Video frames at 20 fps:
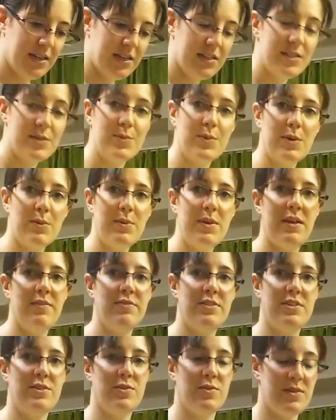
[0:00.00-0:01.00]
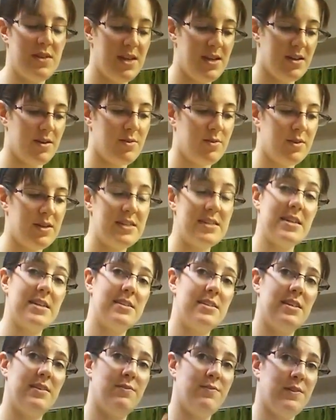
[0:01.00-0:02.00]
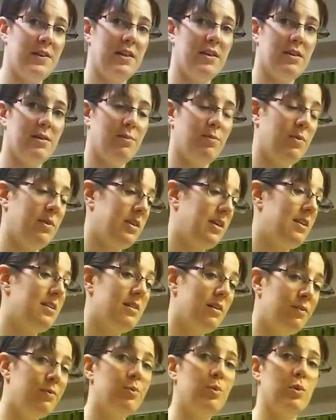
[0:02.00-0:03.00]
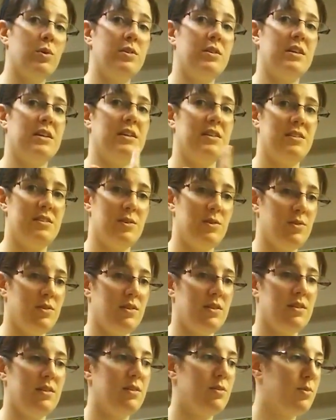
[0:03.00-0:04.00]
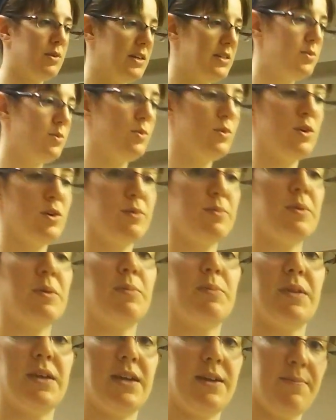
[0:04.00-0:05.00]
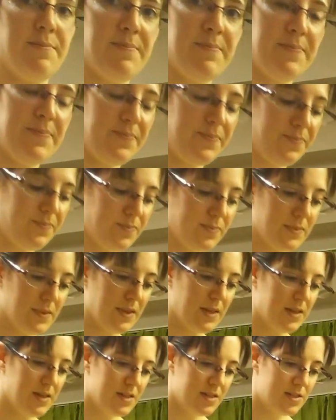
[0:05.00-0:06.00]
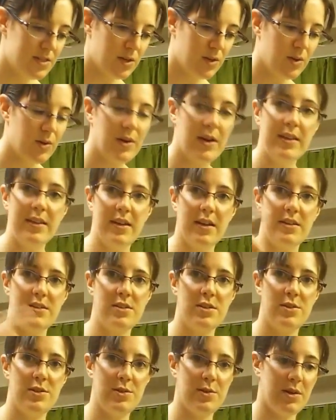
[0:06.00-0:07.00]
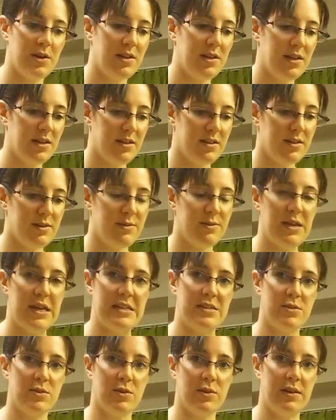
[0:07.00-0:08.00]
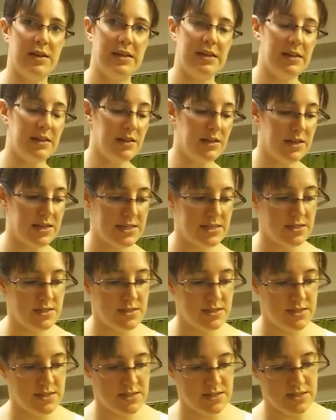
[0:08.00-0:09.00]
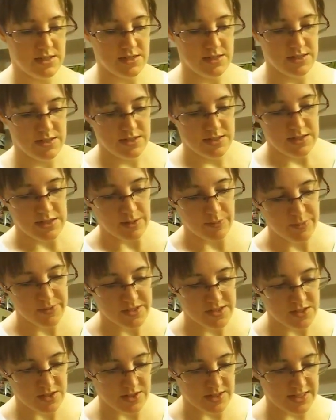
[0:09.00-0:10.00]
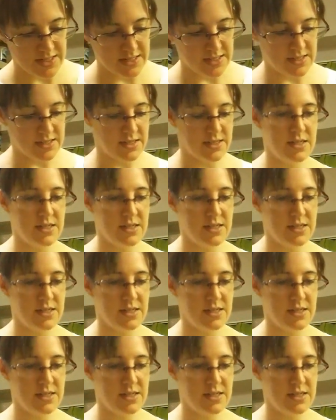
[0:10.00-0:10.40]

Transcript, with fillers: So what we have to do now is actually fill it up with enough water so that the rice will cook properly. So I think I showed you earlier that it's got little lines up the side.